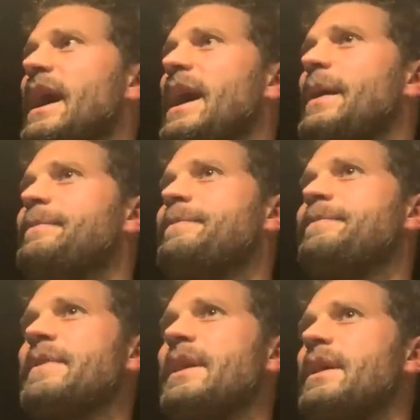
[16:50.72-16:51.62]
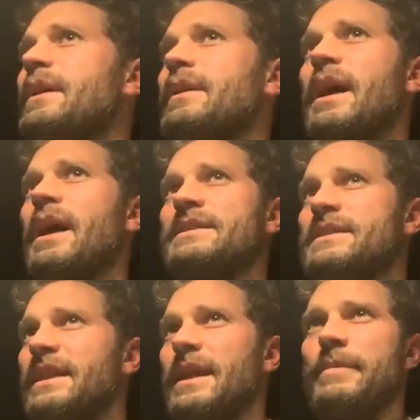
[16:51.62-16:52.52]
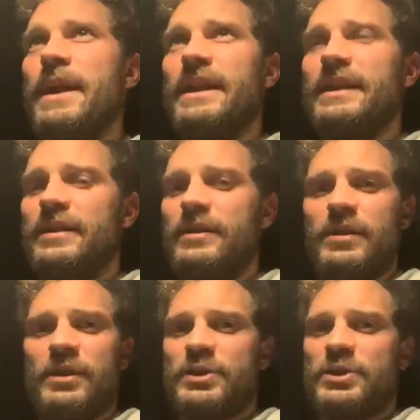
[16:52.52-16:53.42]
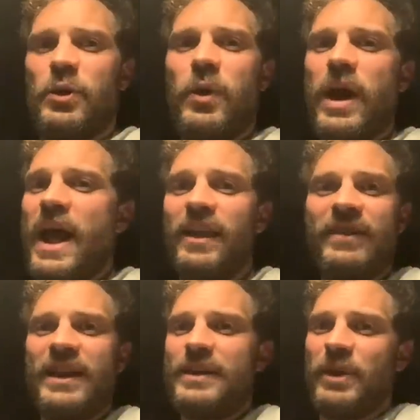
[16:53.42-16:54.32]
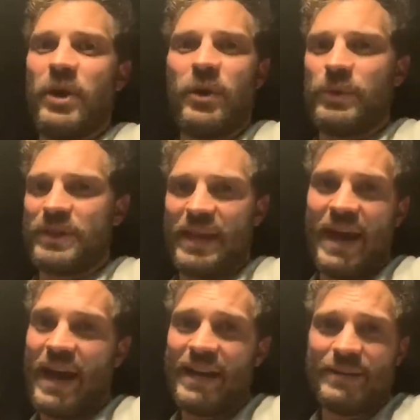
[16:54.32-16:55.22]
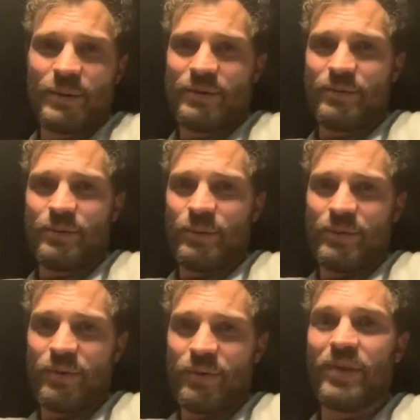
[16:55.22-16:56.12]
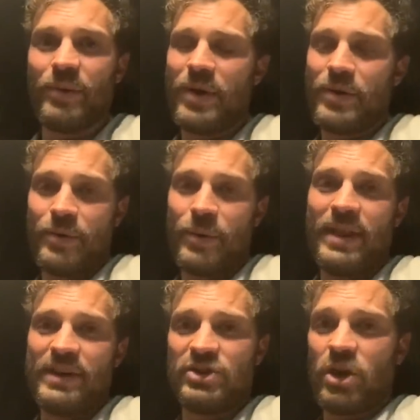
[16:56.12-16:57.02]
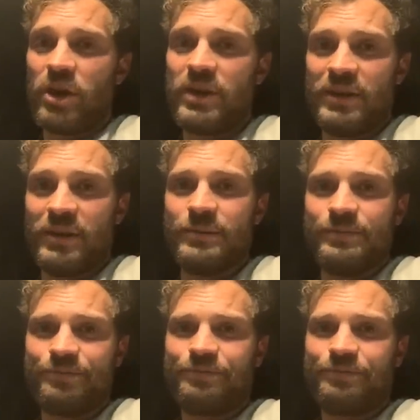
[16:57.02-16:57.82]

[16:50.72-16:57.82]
um, i just think they made it look so elevated beyond what they had with with with the way, the way they shot it. You know.